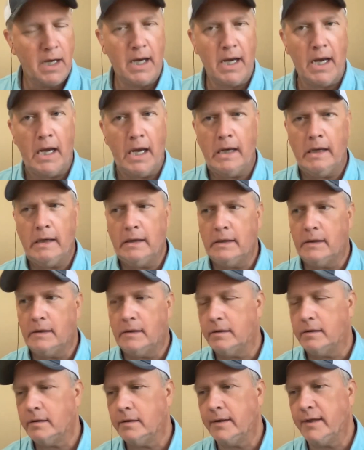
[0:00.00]

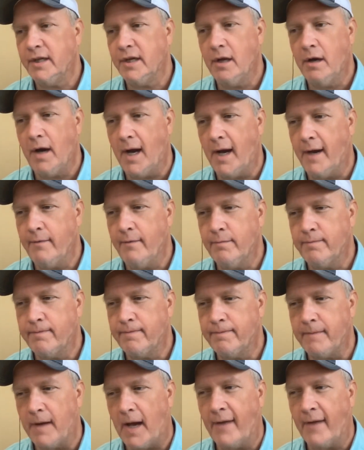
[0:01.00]
Uh, you know, I
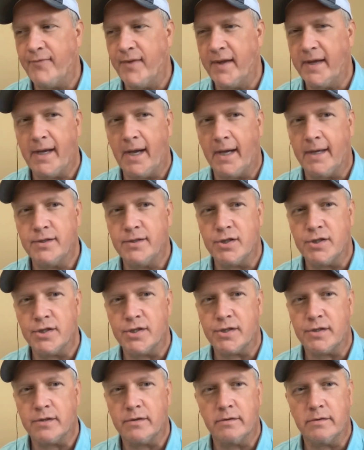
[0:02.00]
I think I
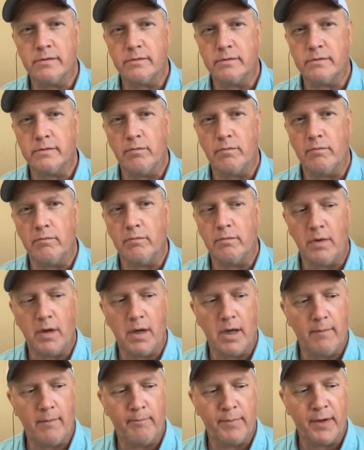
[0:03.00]
just
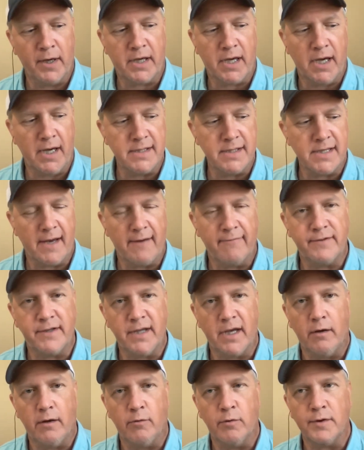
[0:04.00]
because I've
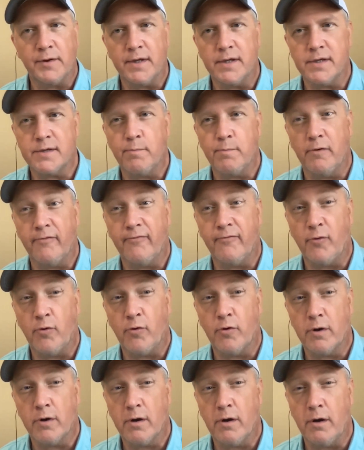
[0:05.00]
dealt with this
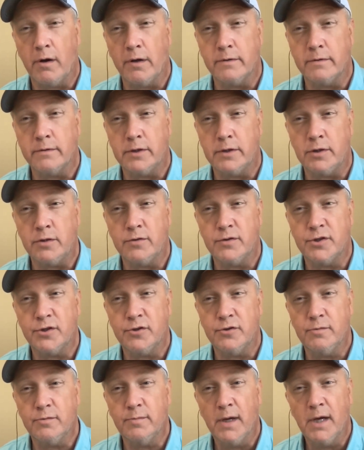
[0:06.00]
before on
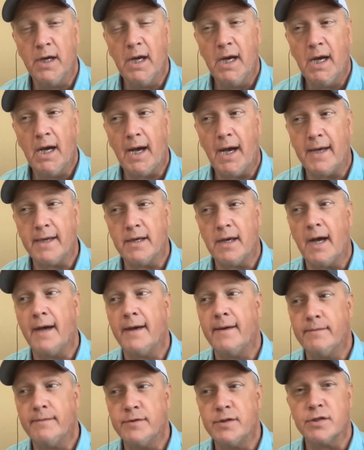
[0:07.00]
YouTube, I
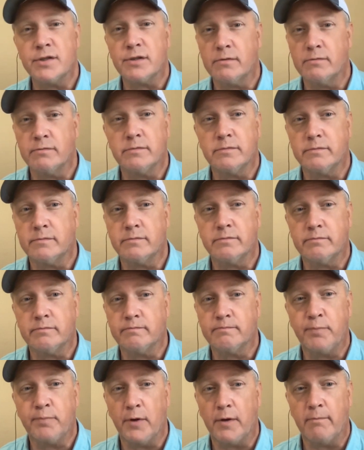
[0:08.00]
I just
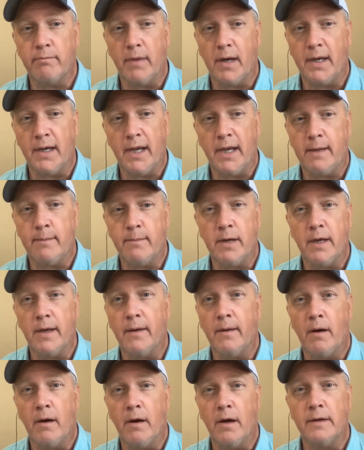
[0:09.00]
put my name
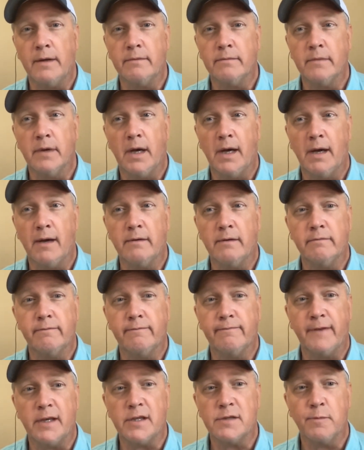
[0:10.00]
in on uh,
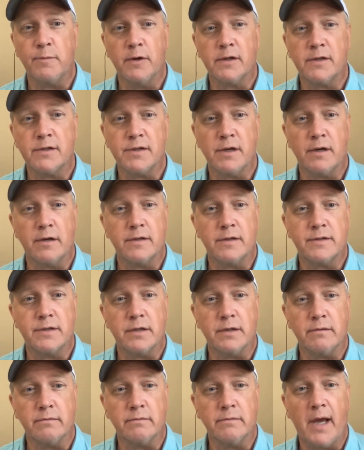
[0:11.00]
Facebook search
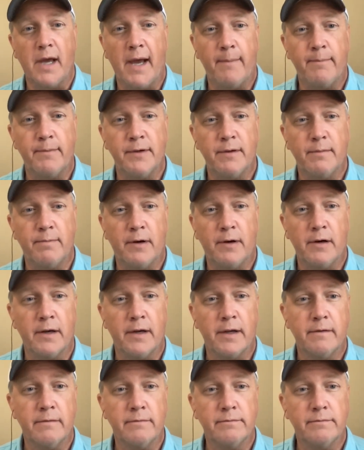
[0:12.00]
and happened upon it.